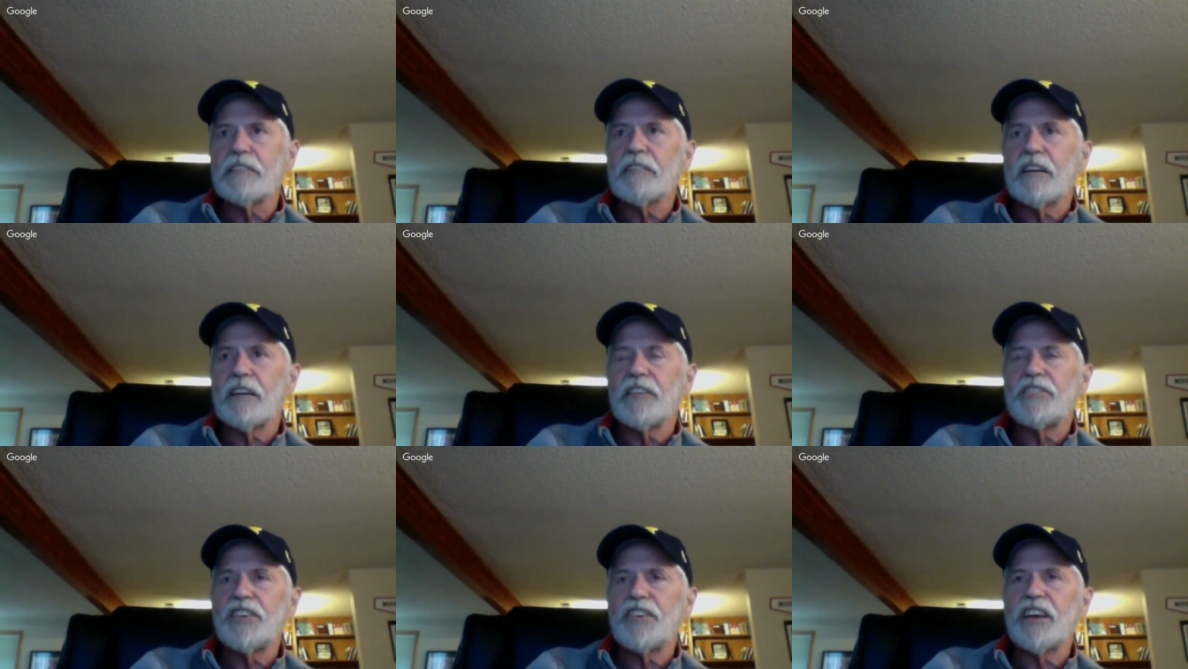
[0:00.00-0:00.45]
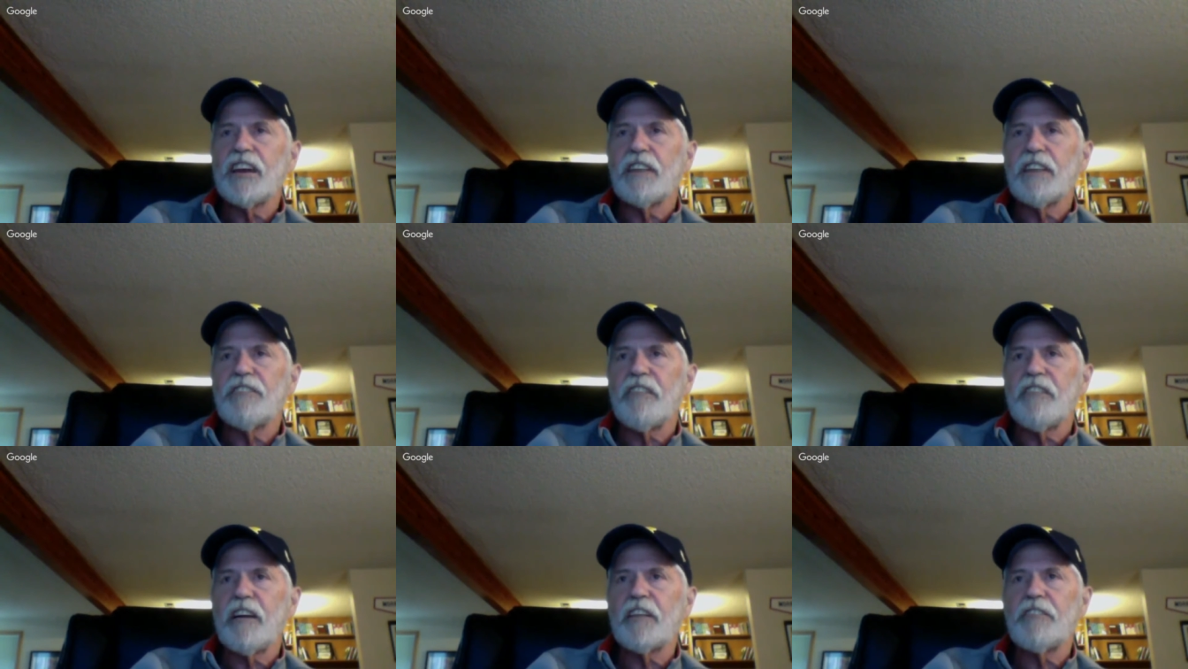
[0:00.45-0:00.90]
she and
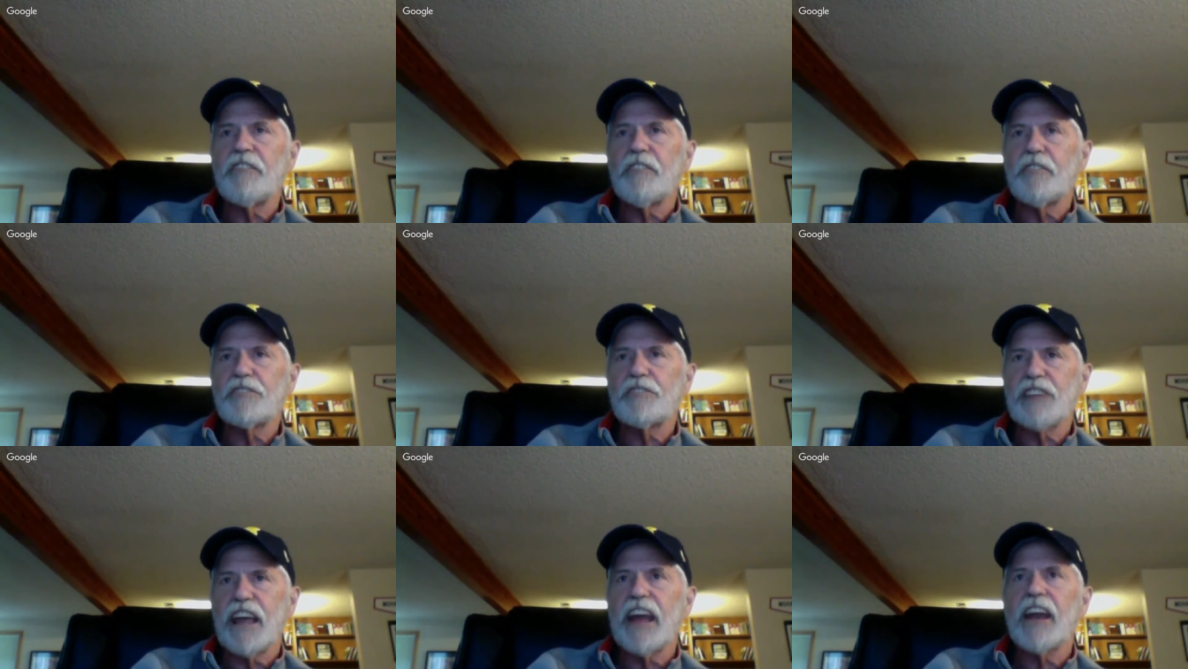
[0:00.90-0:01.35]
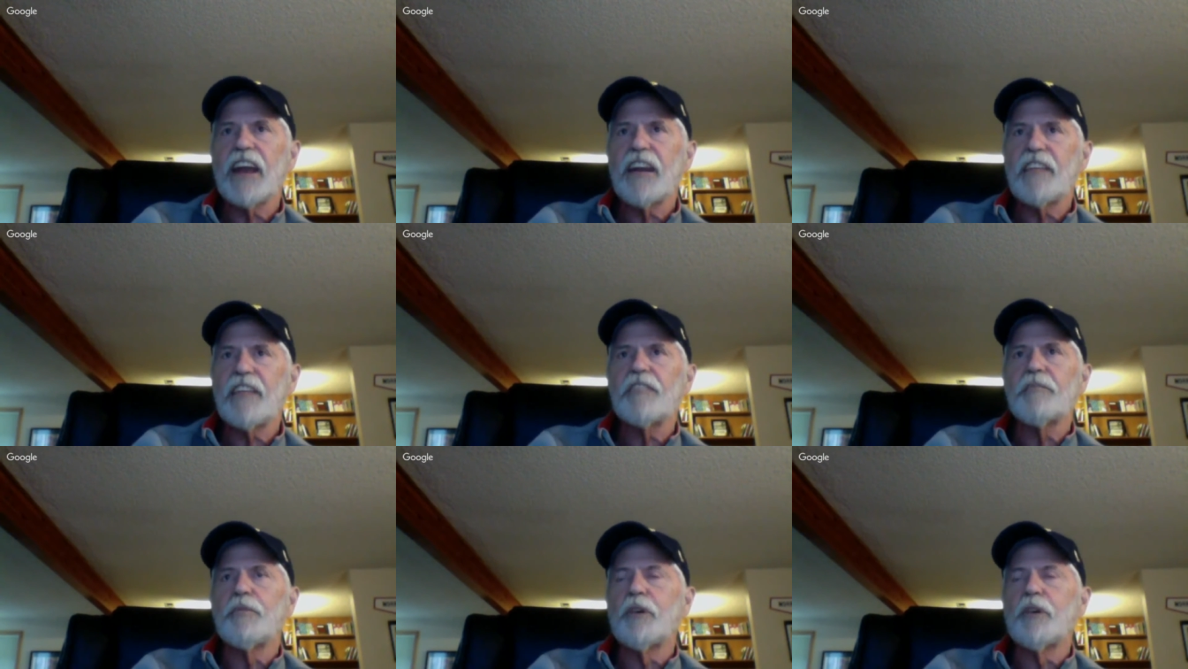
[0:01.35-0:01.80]
a friend of hers
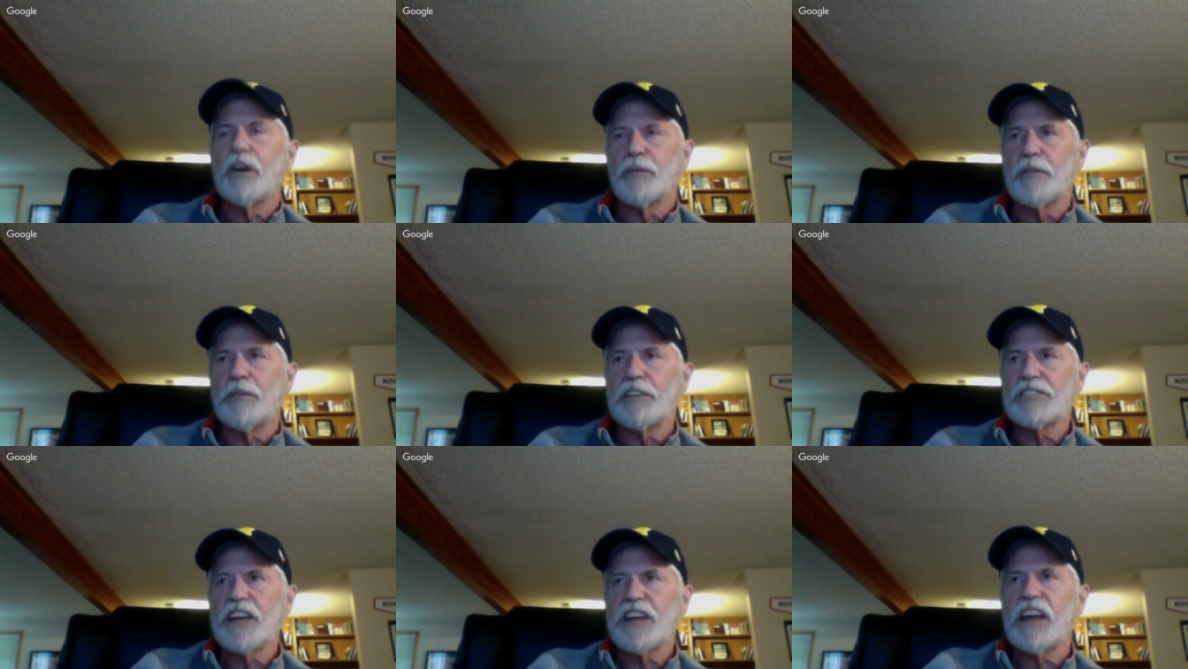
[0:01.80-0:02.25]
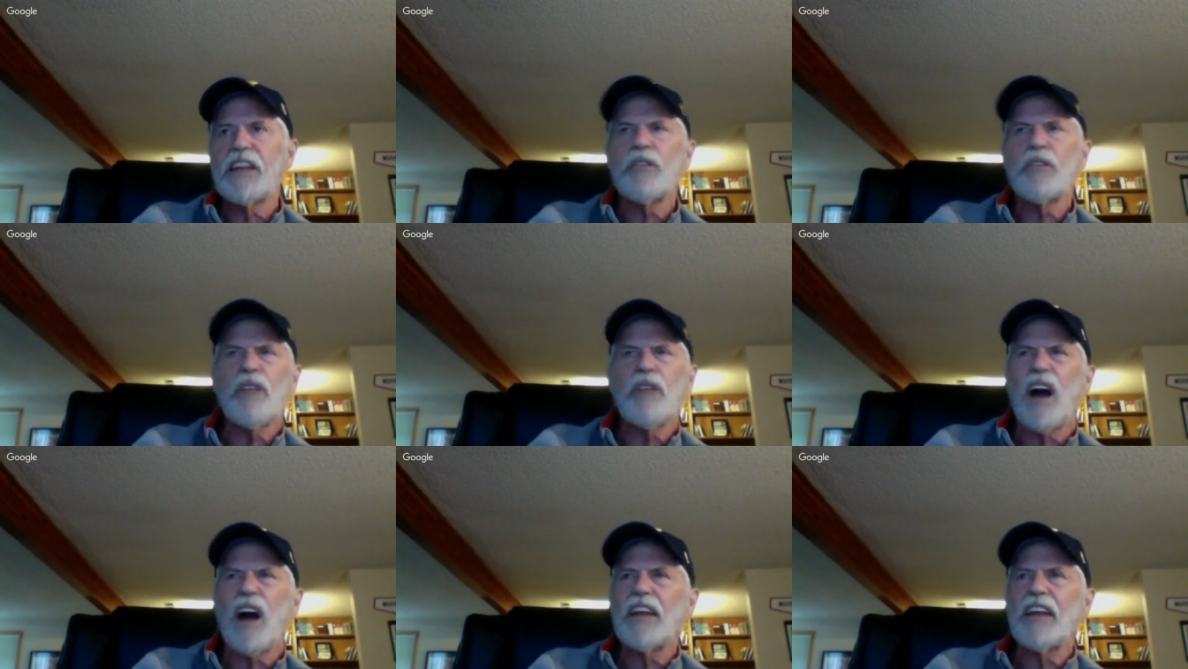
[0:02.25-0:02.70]
edited the book, because I
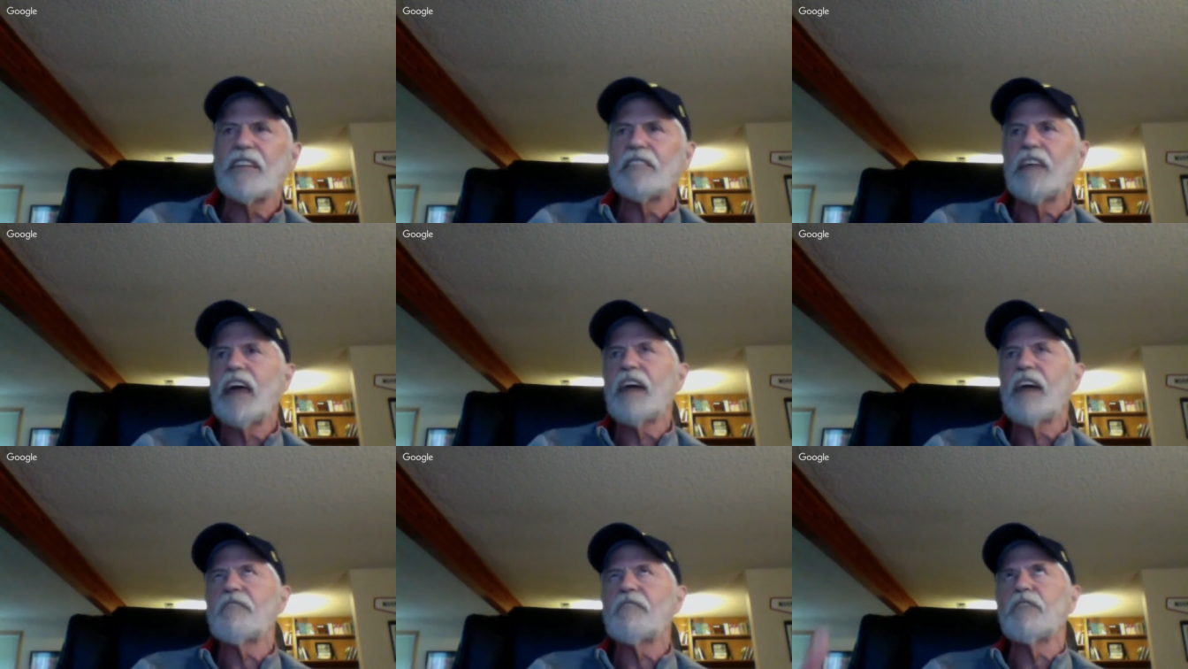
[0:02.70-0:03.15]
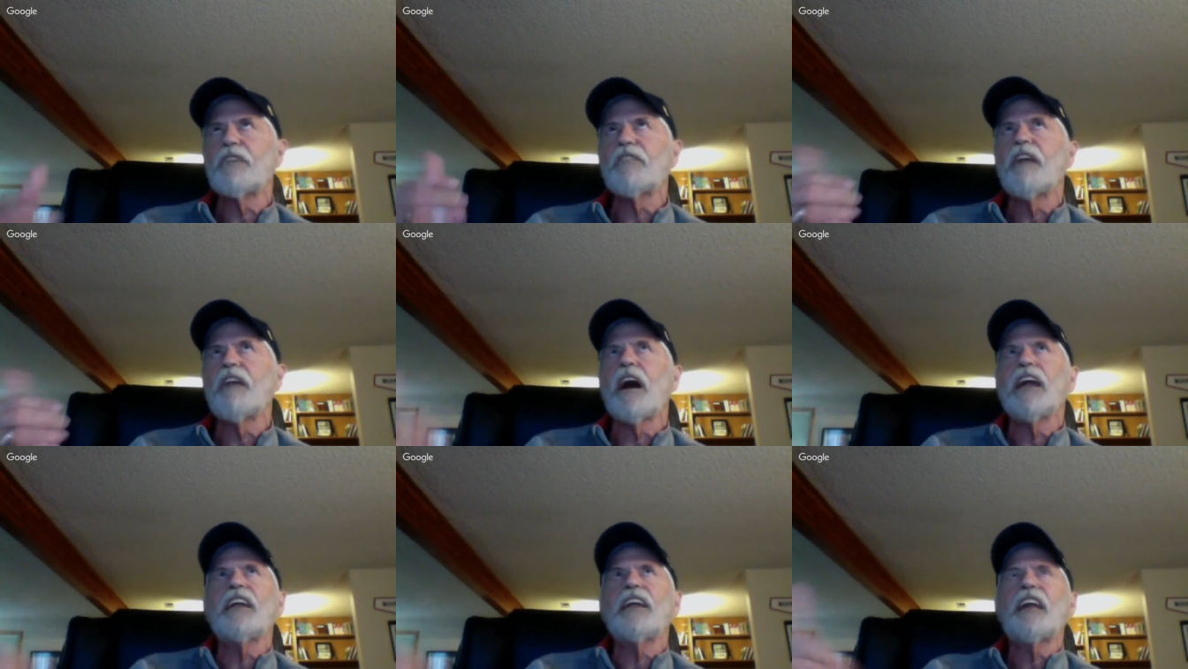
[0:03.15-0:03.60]
didn't have
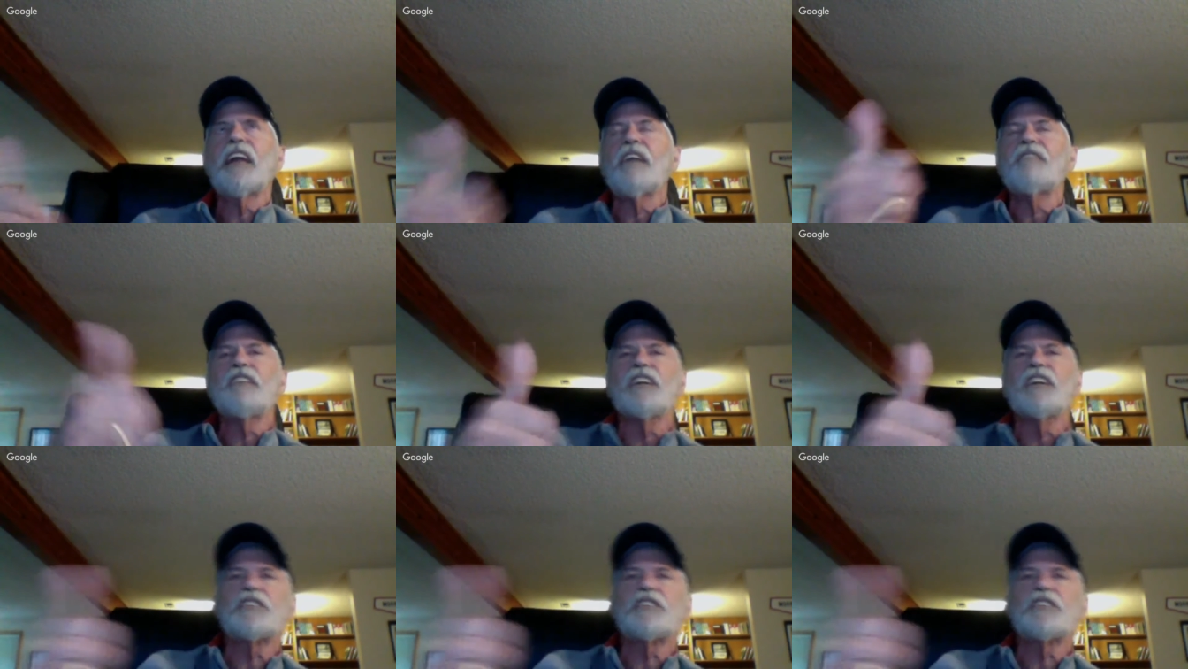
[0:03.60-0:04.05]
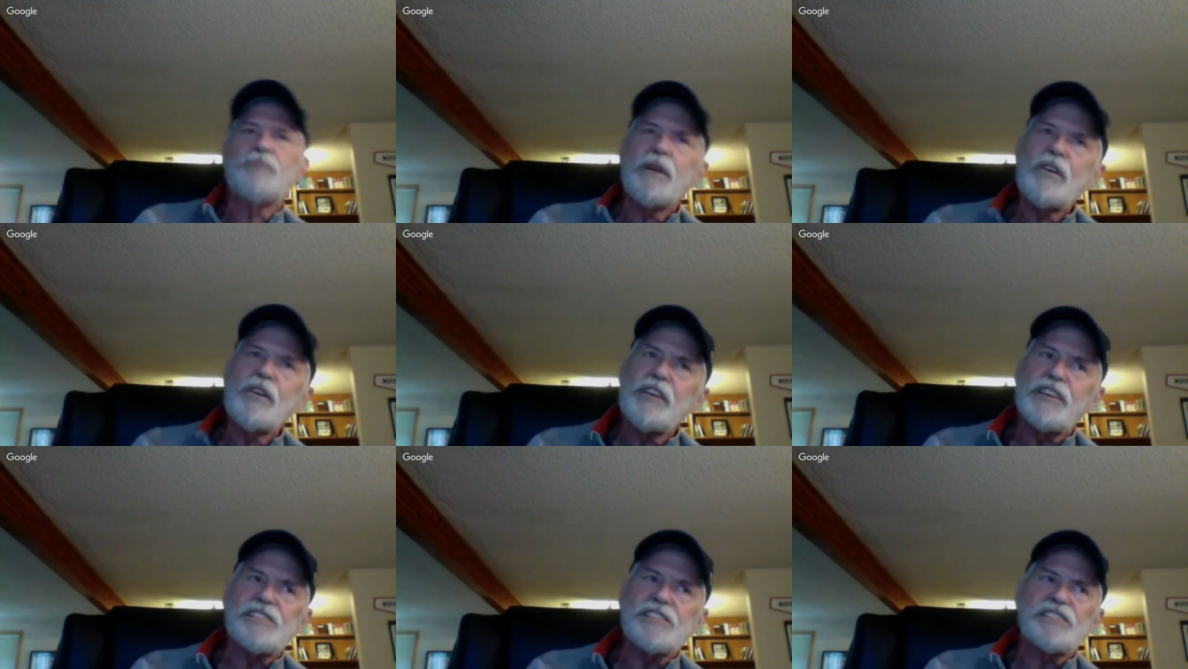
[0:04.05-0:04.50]
any
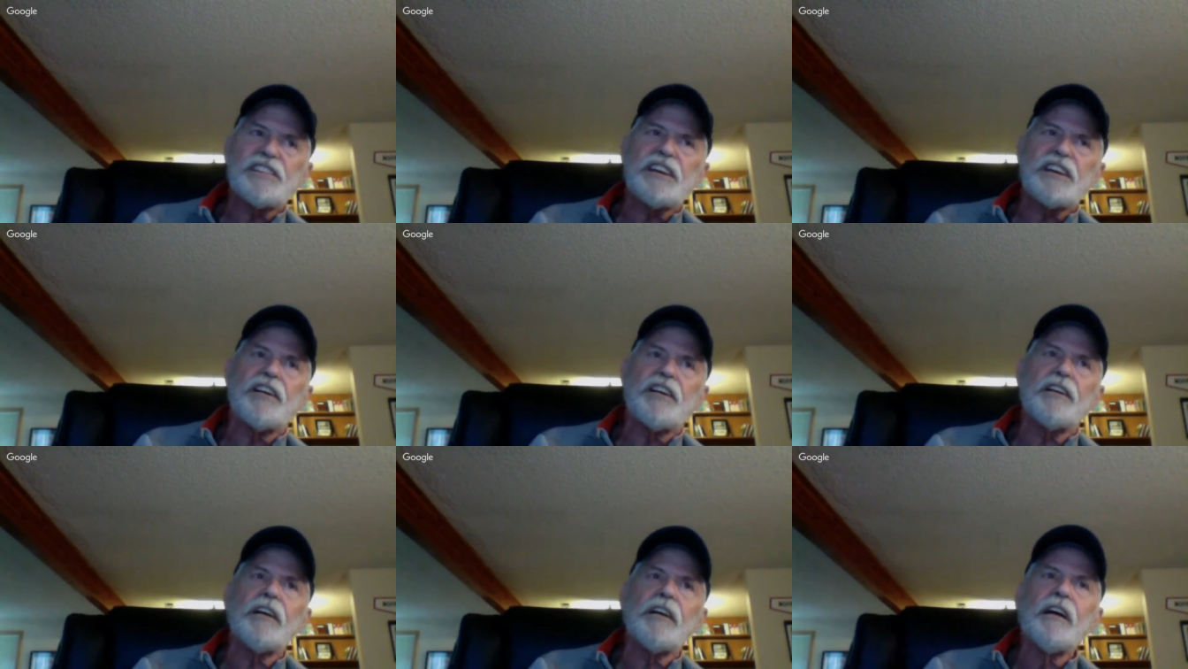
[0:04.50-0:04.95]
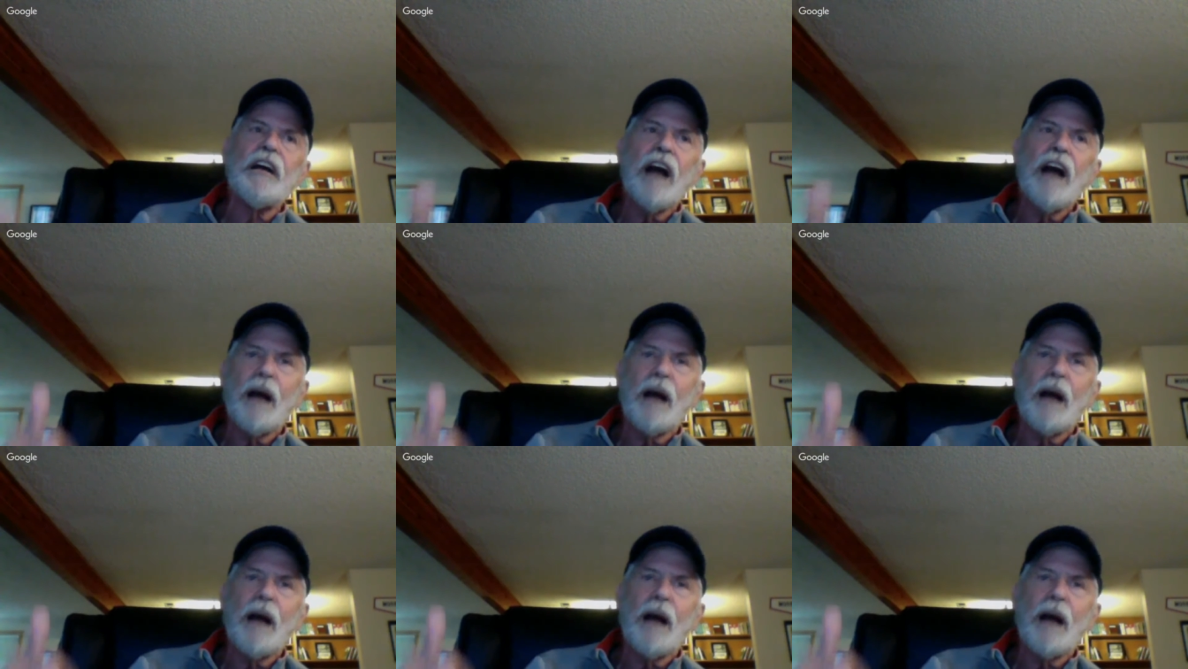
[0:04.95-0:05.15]
experience there.